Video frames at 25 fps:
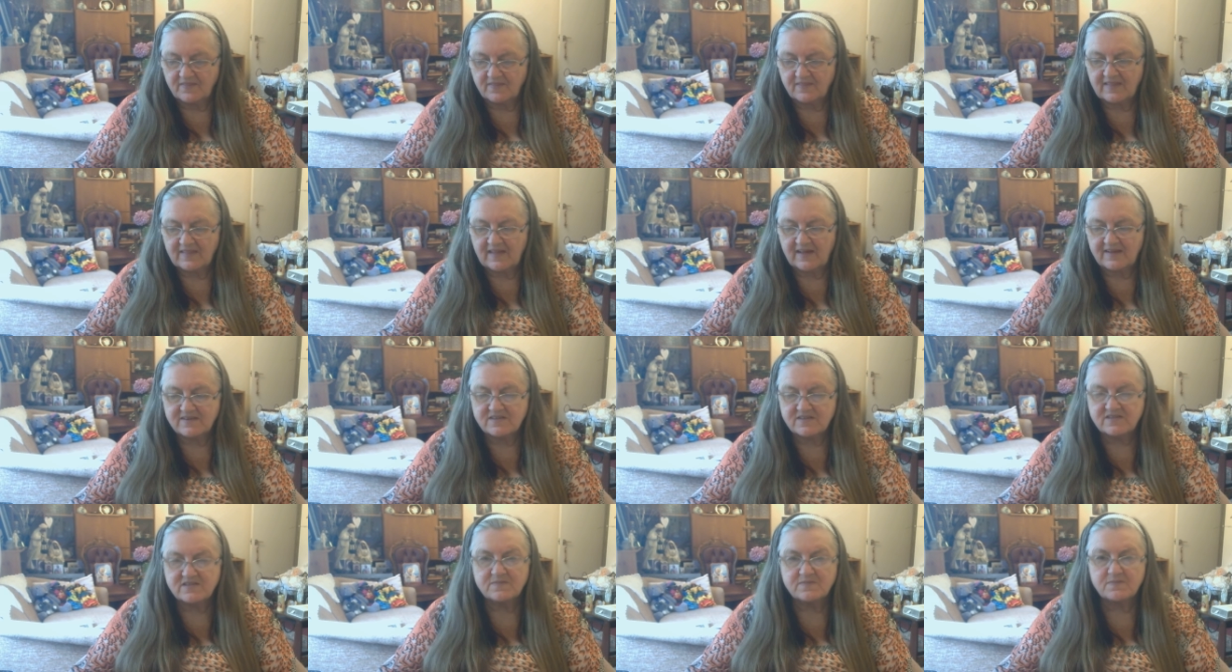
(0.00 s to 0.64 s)

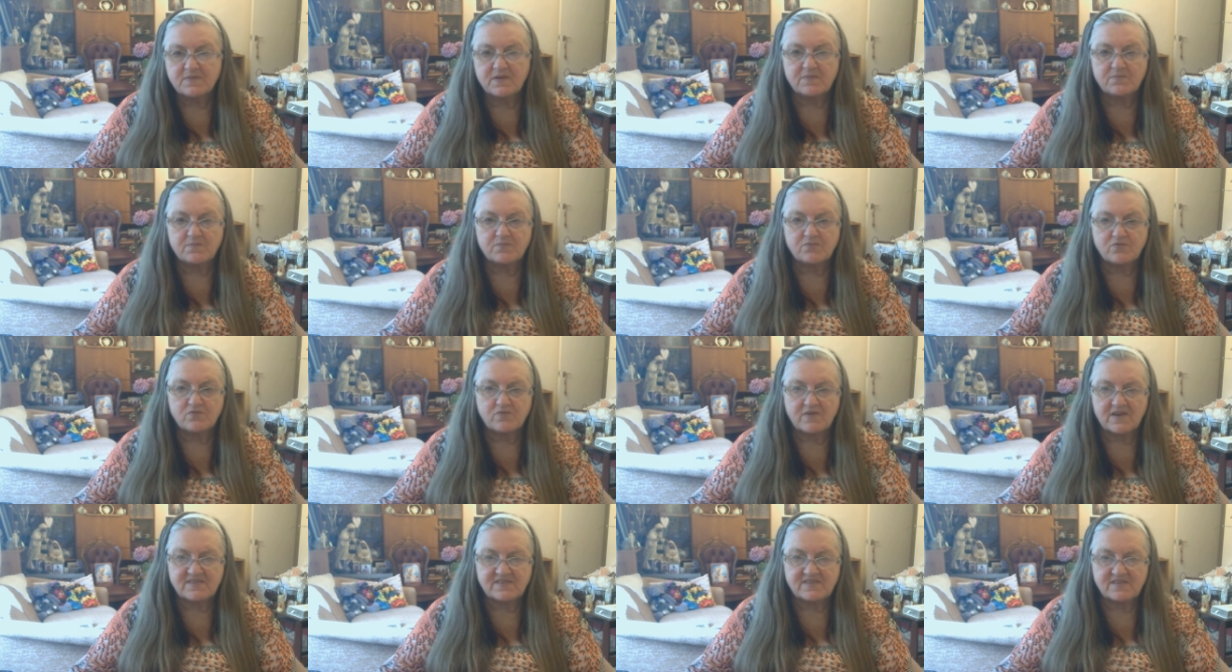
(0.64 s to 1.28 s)
than to be
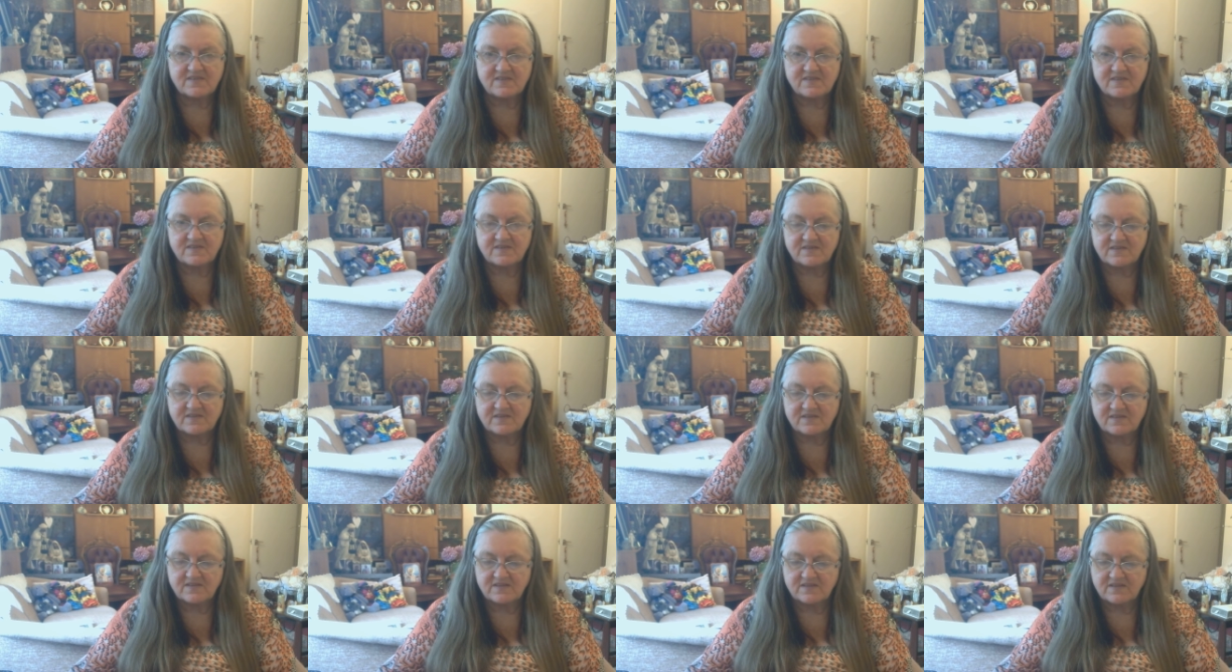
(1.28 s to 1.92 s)
present
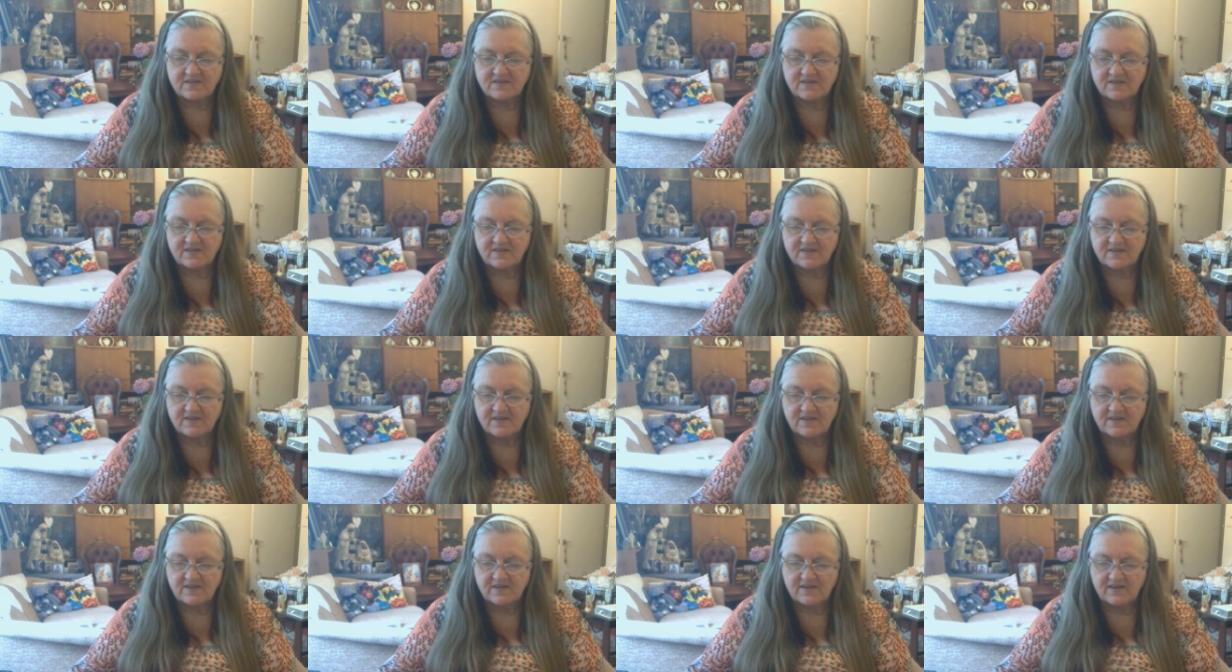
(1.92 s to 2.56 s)

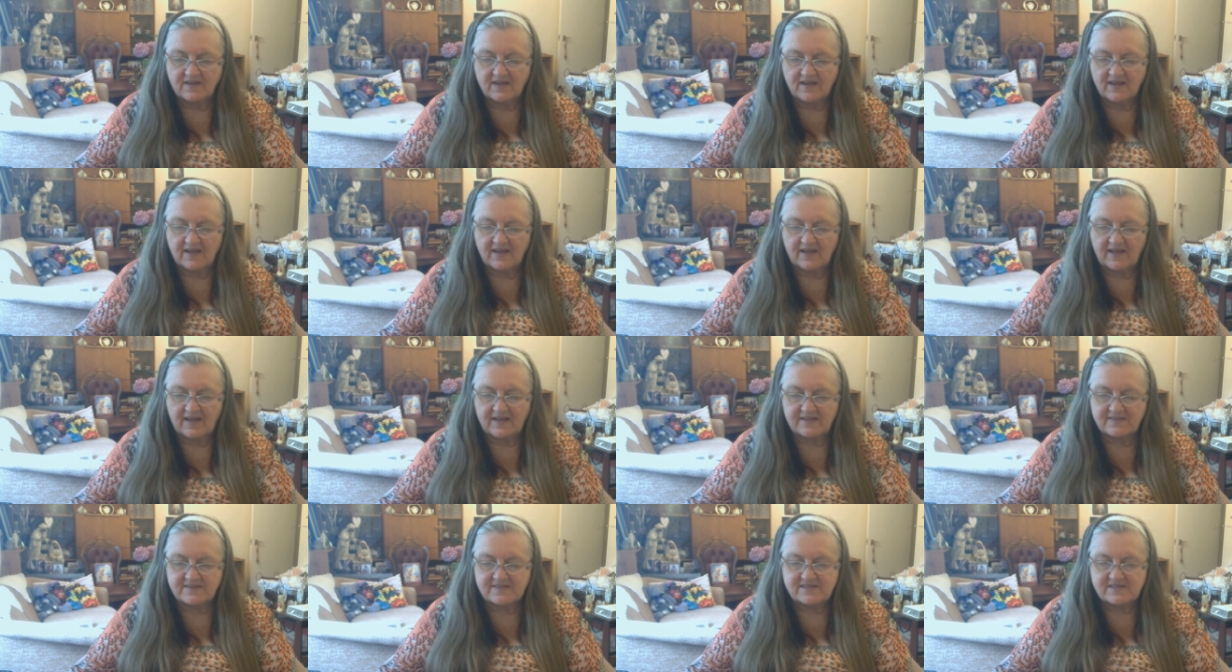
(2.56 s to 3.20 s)

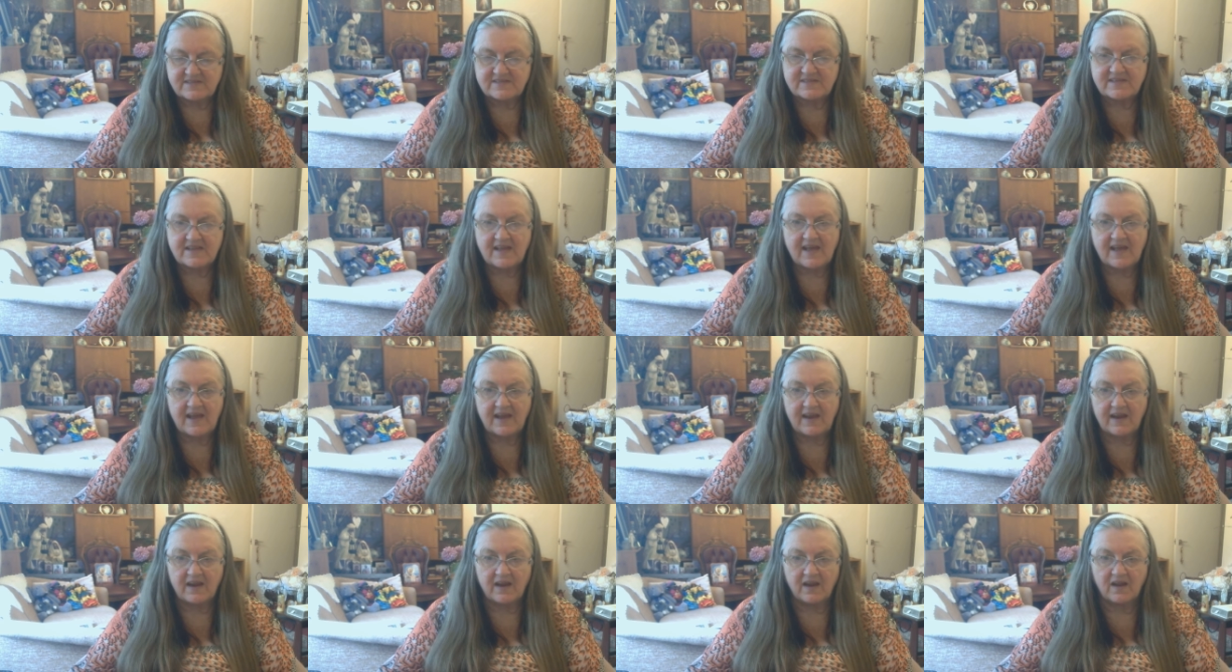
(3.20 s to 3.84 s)
and
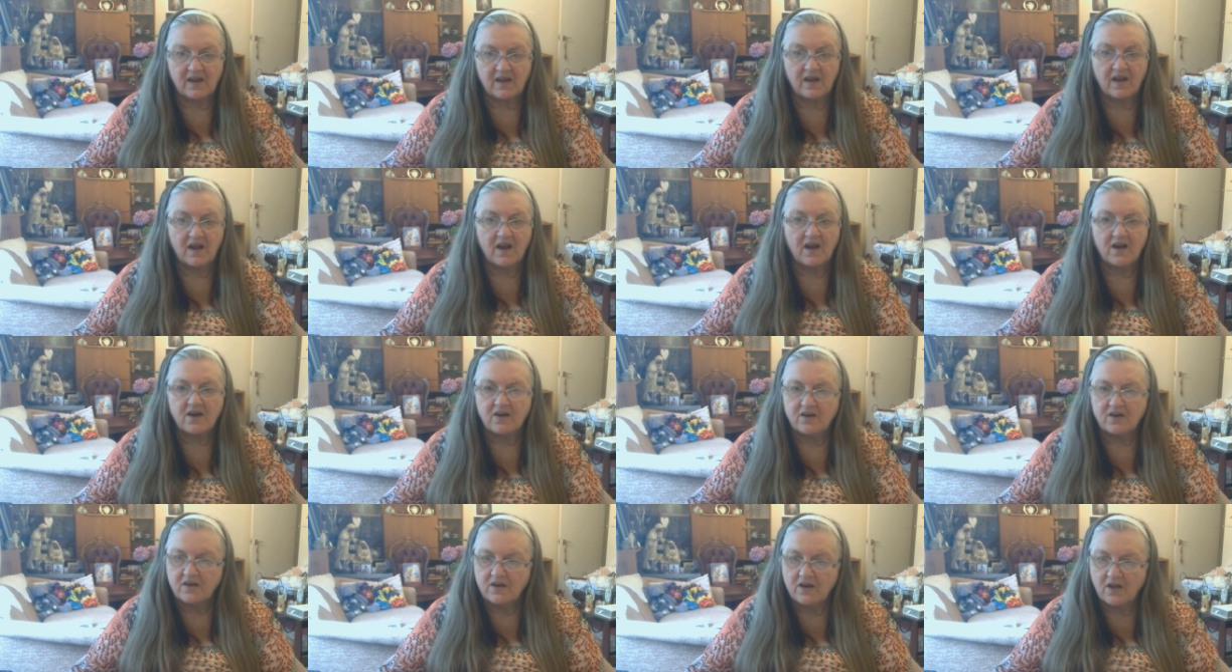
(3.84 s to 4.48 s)
say
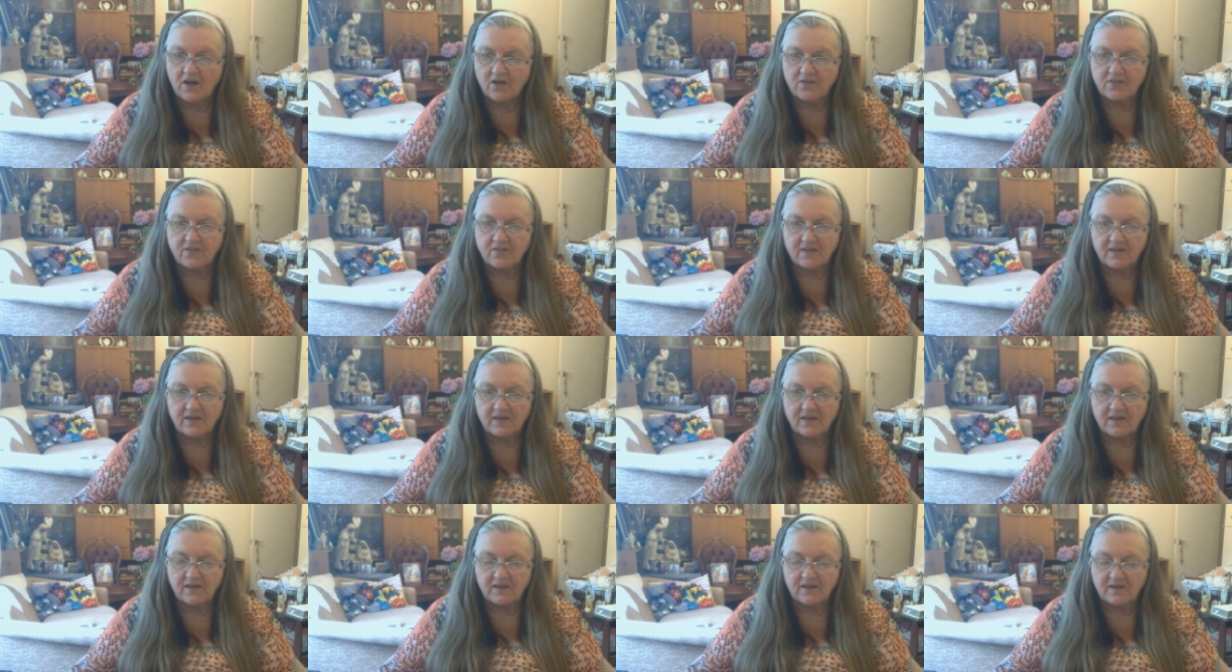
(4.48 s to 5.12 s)

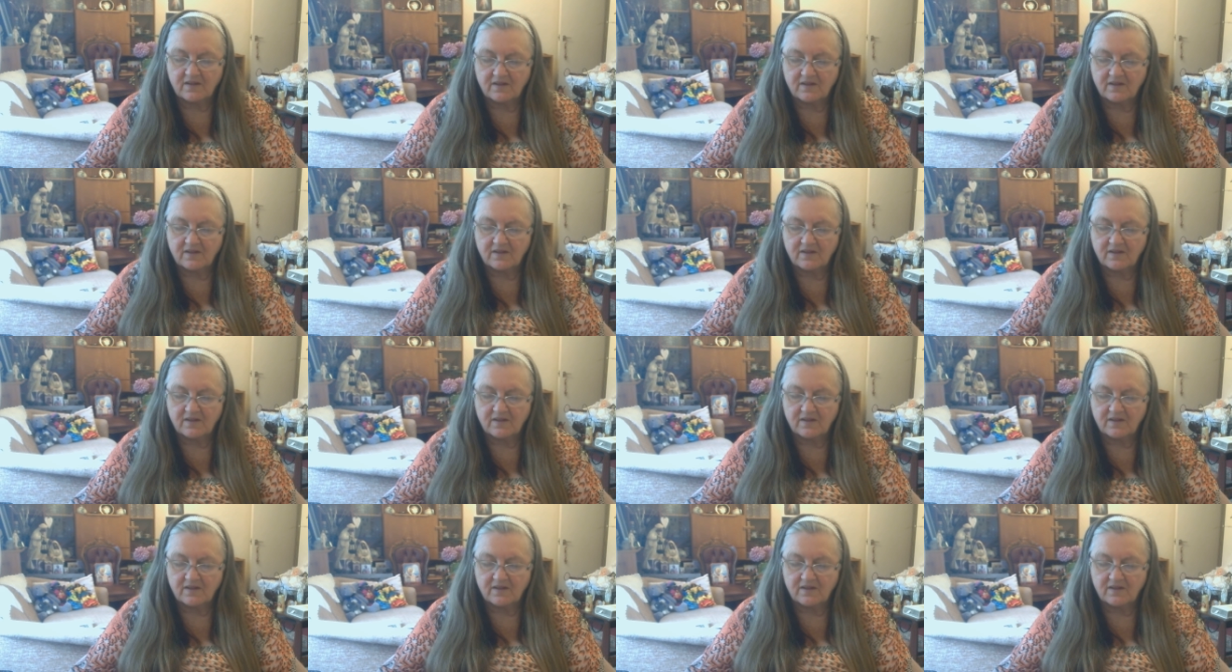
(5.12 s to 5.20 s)
nothing?